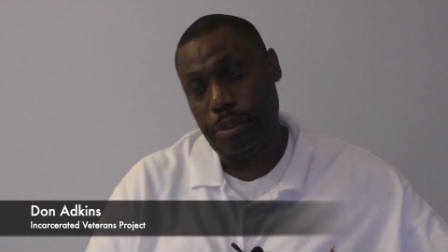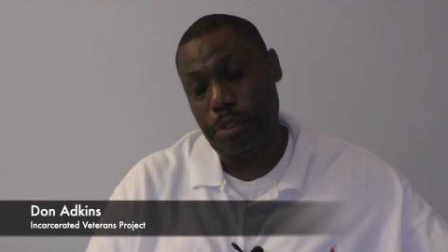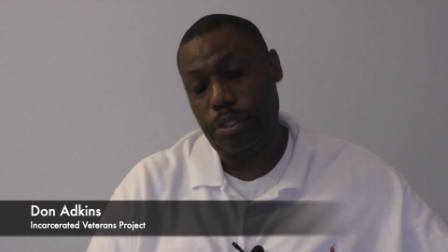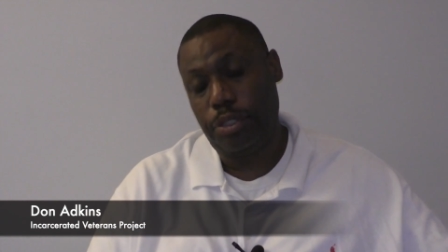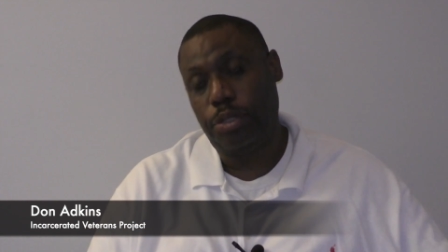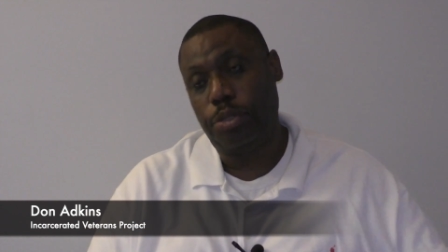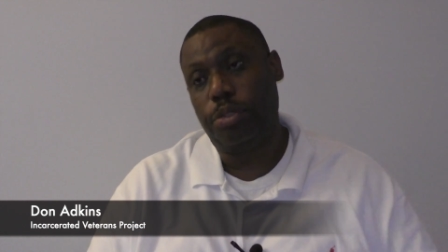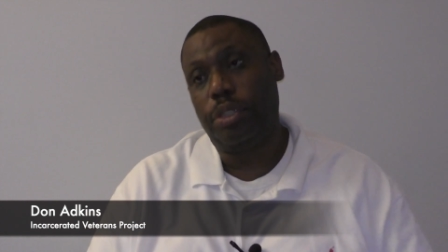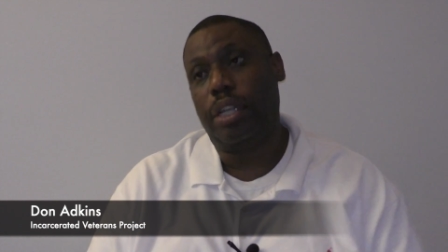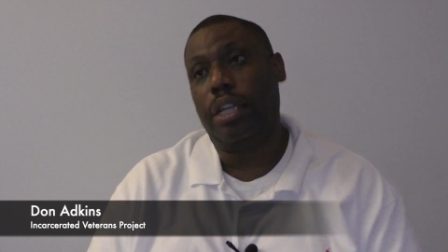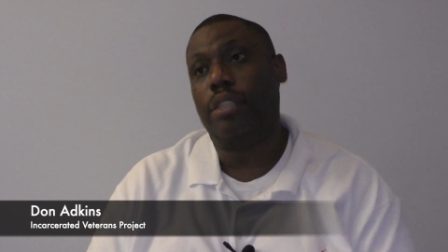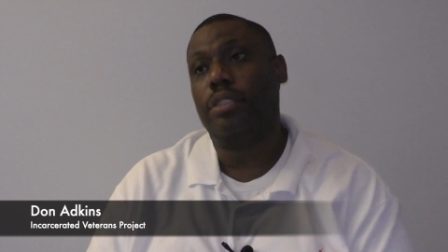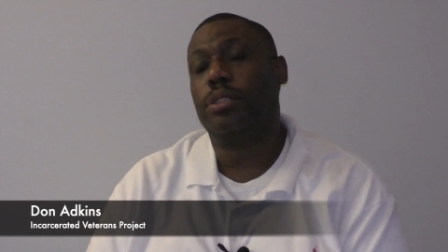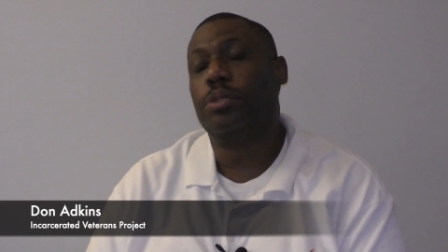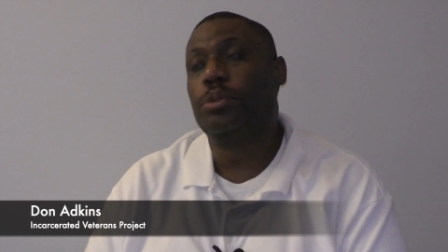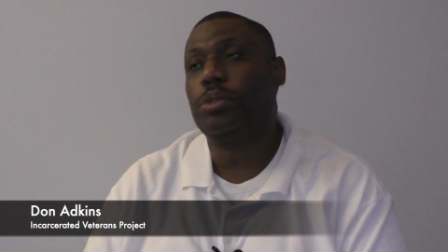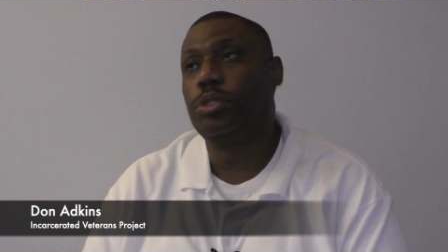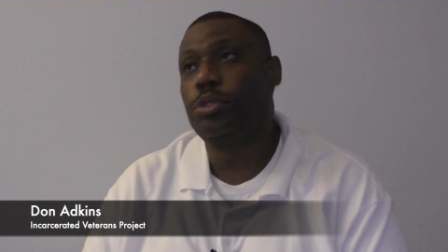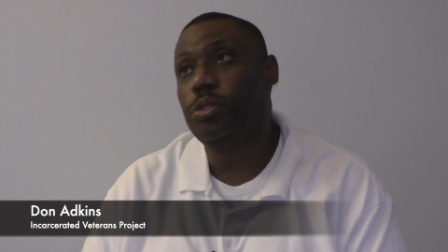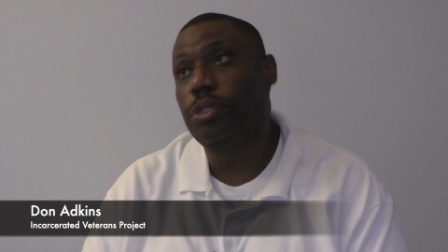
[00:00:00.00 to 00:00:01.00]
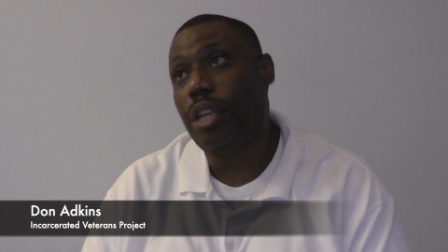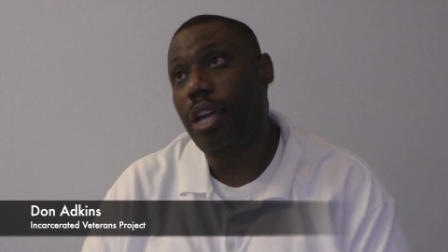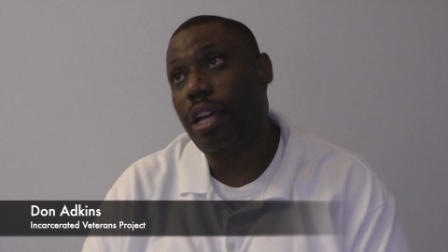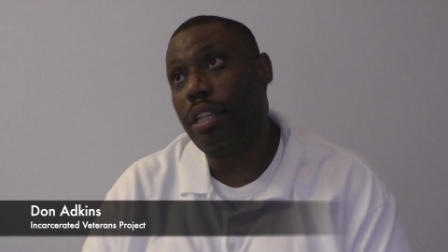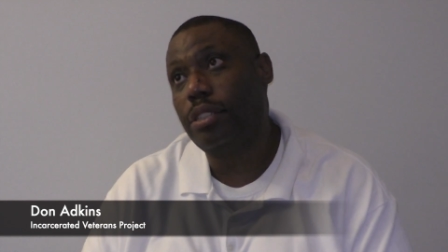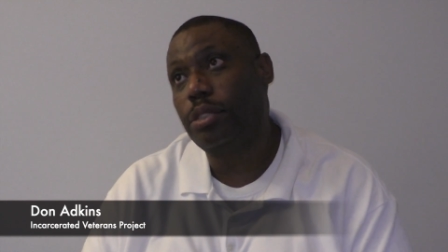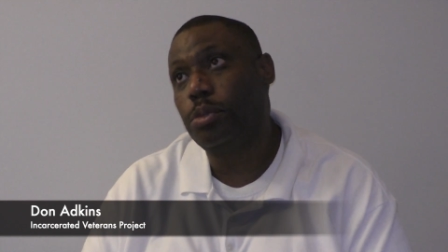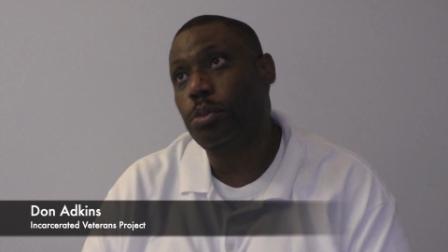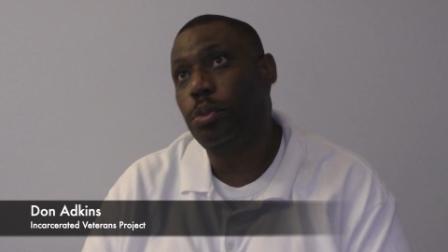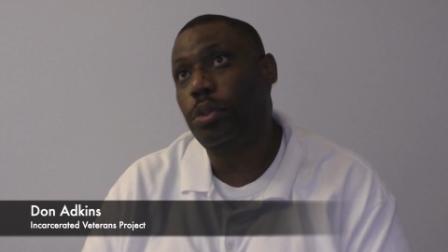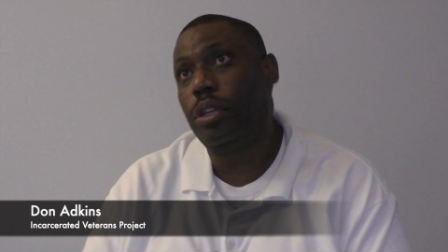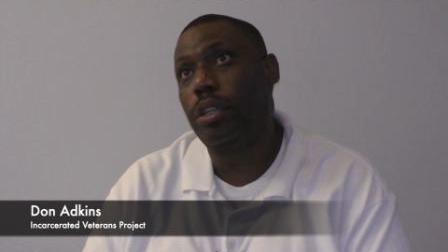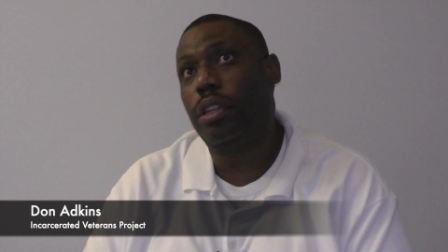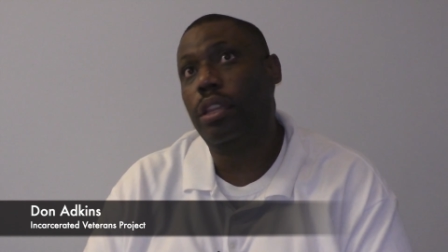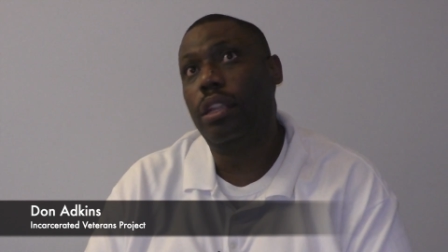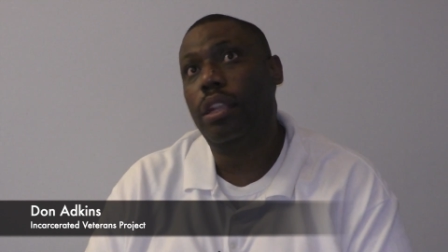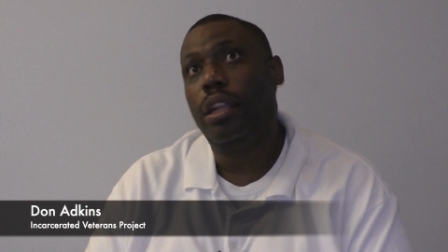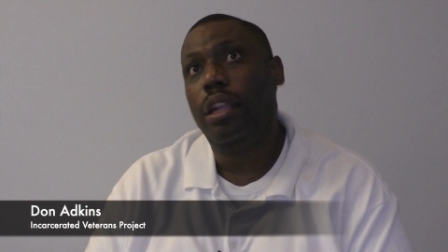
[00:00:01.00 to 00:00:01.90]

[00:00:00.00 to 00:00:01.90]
to 2001. 2001,